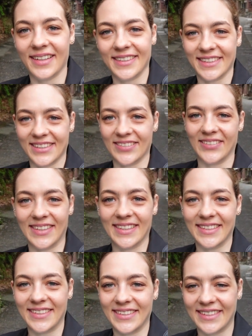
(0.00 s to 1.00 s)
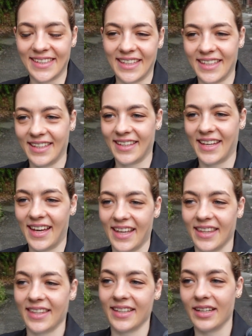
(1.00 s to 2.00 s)
just wanted to say that
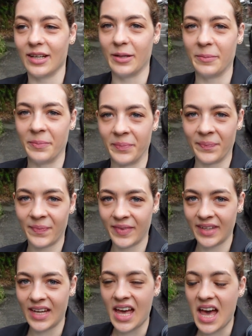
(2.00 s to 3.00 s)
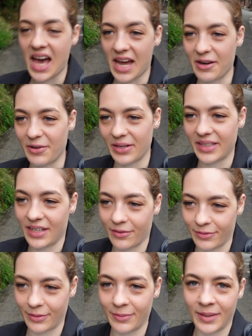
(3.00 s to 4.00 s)
um, I read
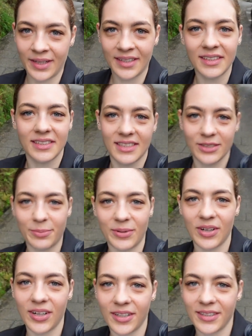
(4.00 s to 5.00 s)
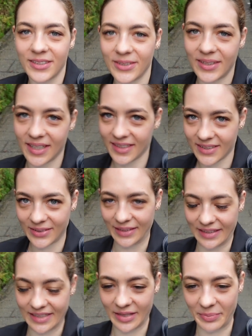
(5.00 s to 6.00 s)
everywhere it's super hard to get to the
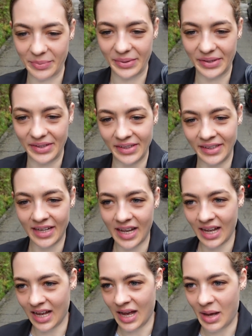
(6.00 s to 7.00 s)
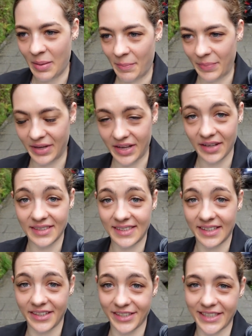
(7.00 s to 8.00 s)
temple because
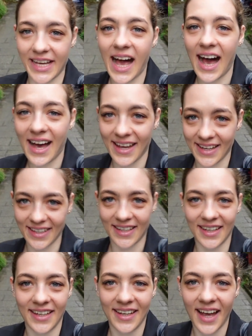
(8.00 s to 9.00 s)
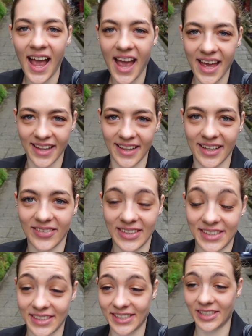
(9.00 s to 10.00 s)
there's a hike and let me
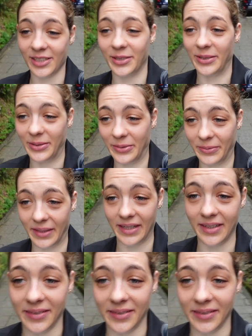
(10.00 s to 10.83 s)
just show you the way.